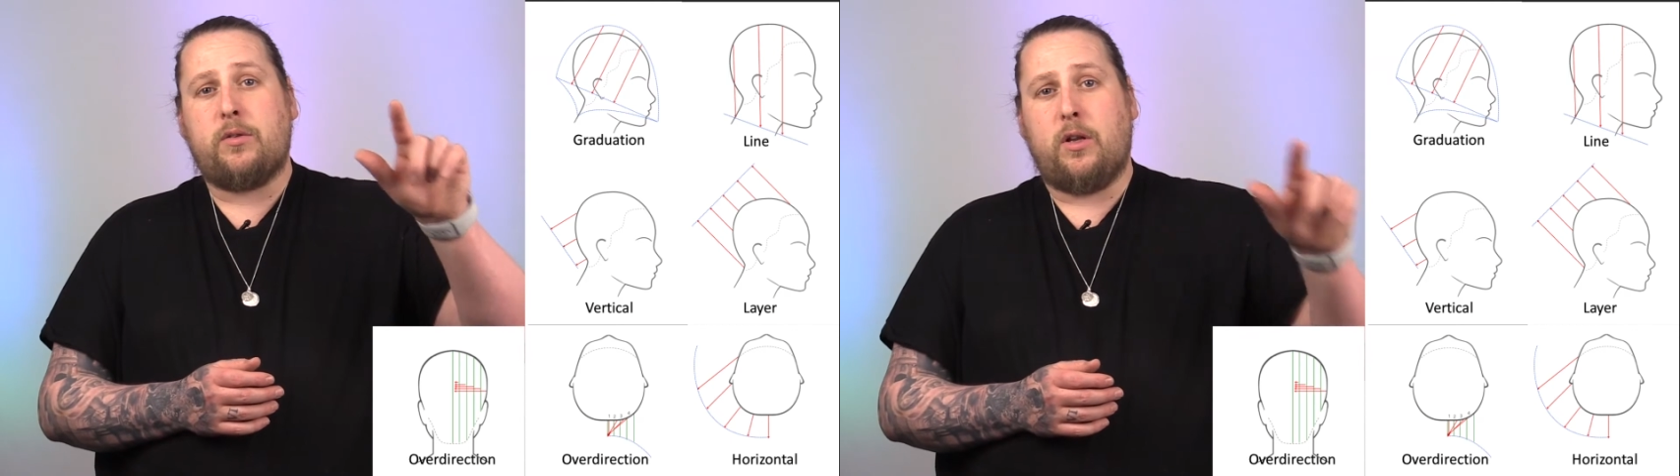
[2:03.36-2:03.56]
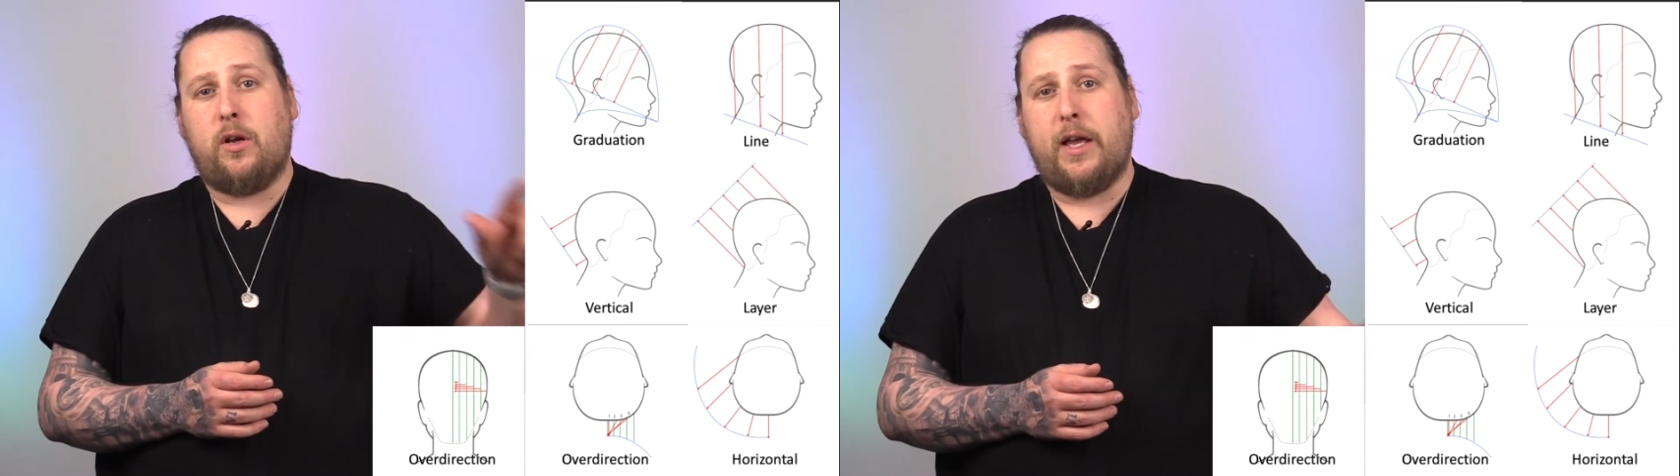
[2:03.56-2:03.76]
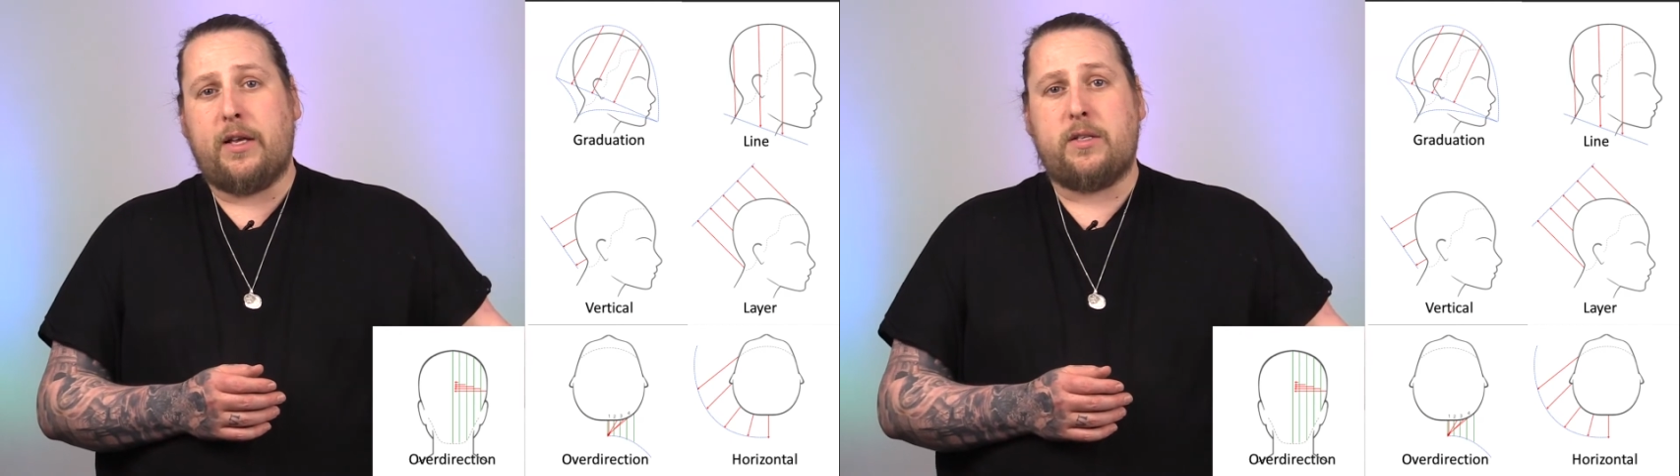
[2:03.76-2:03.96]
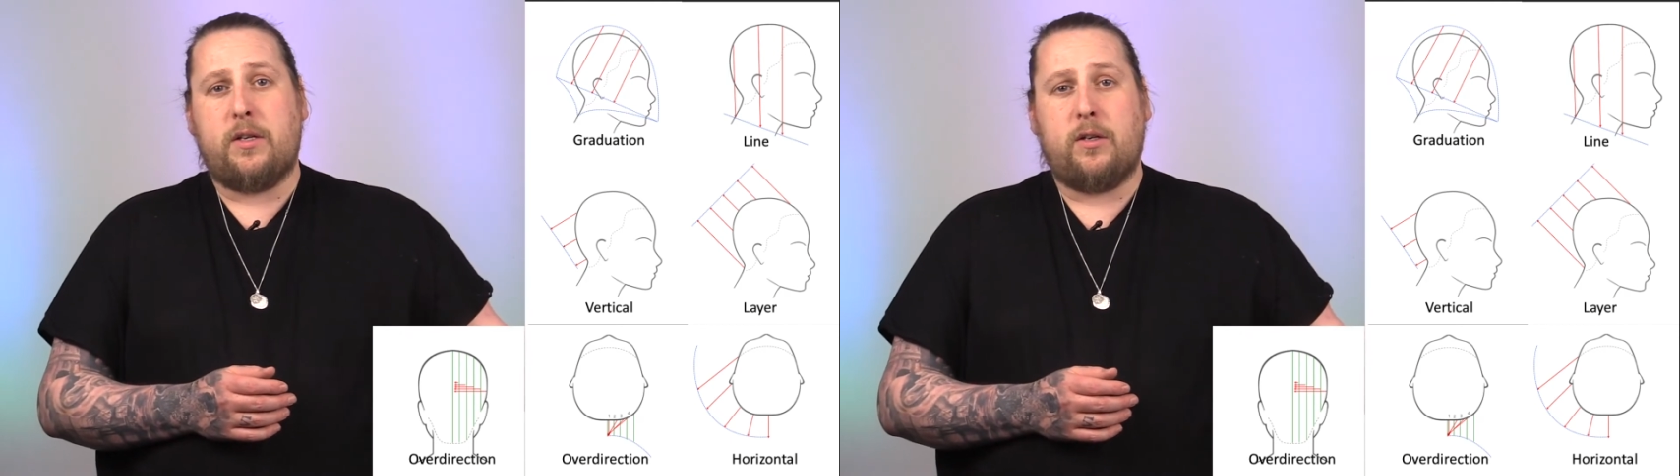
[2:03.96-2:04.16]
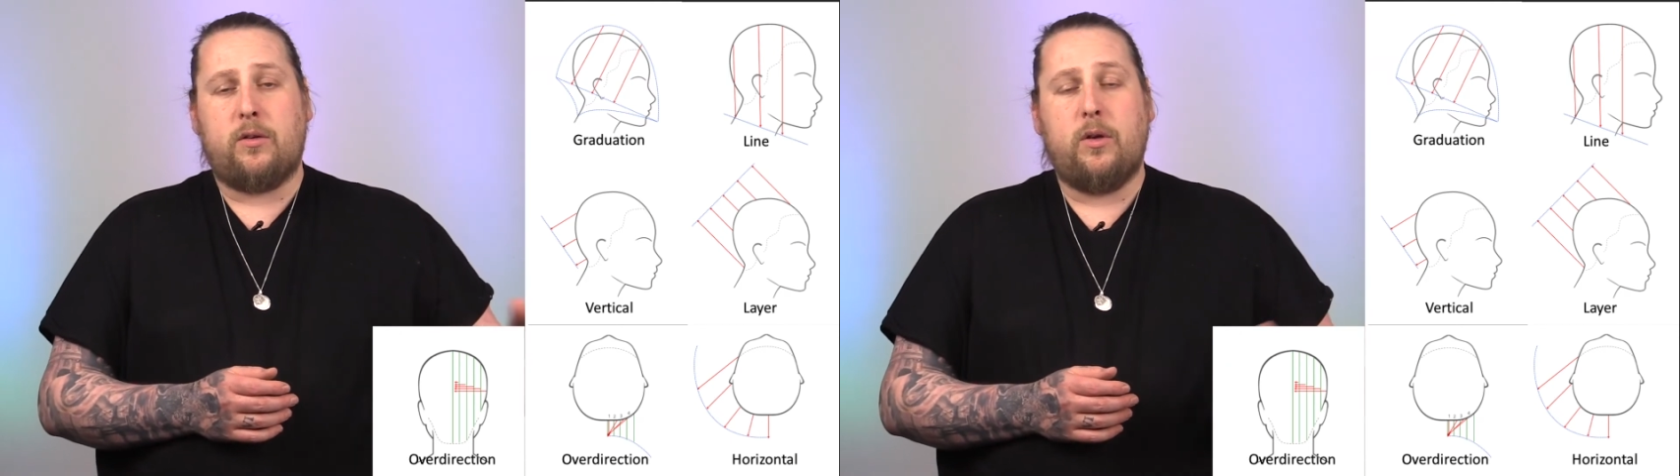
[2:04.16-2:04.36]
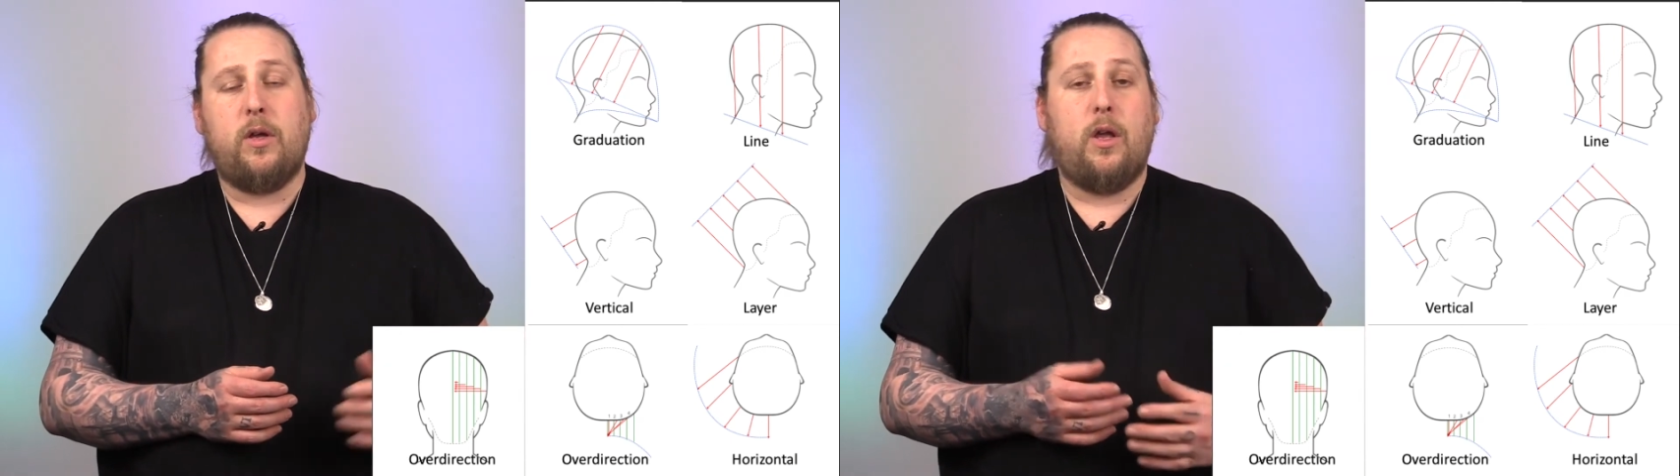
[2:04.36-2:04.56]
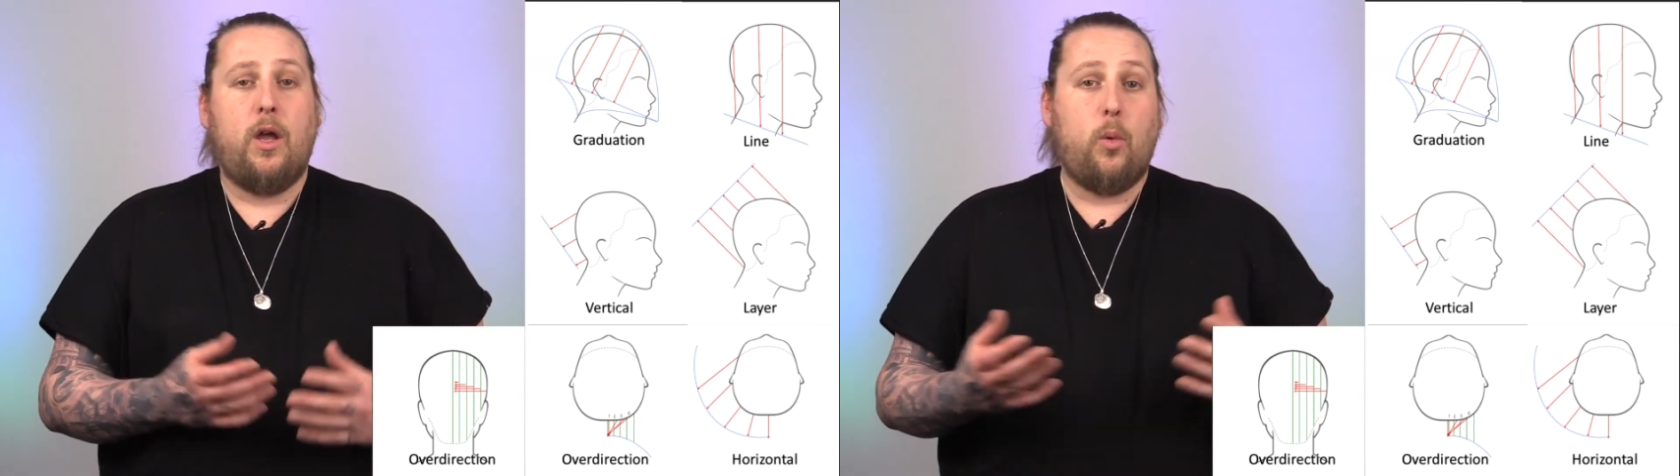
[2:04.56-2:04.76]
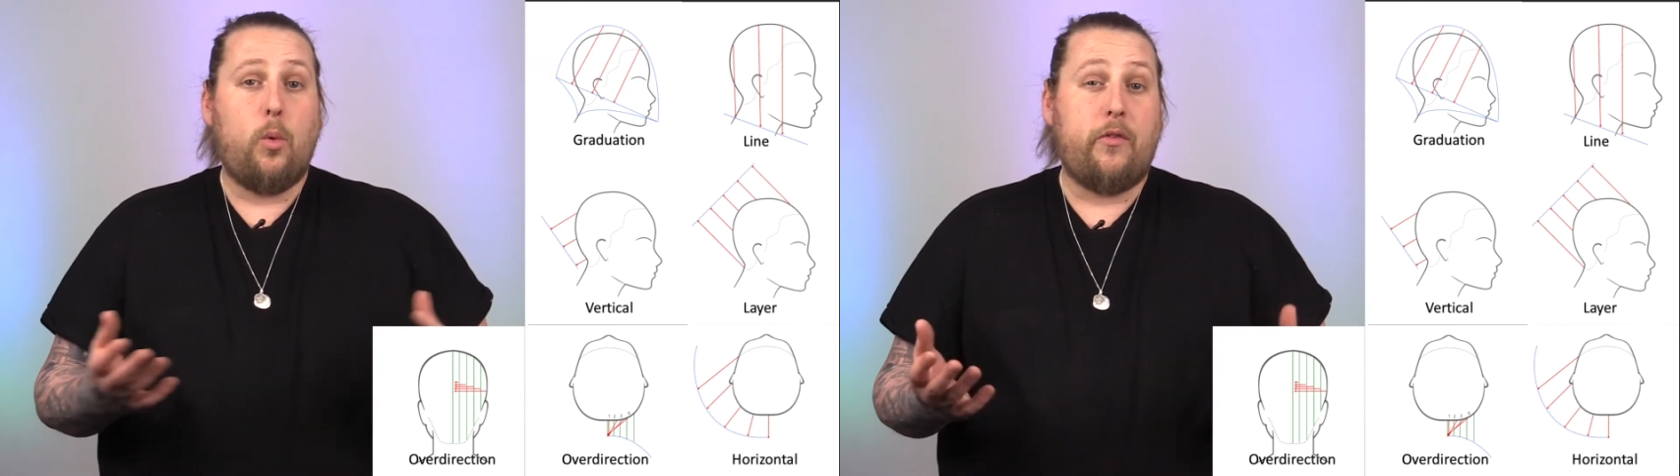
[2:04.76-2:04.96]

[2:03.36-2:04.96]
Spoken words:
to long external, we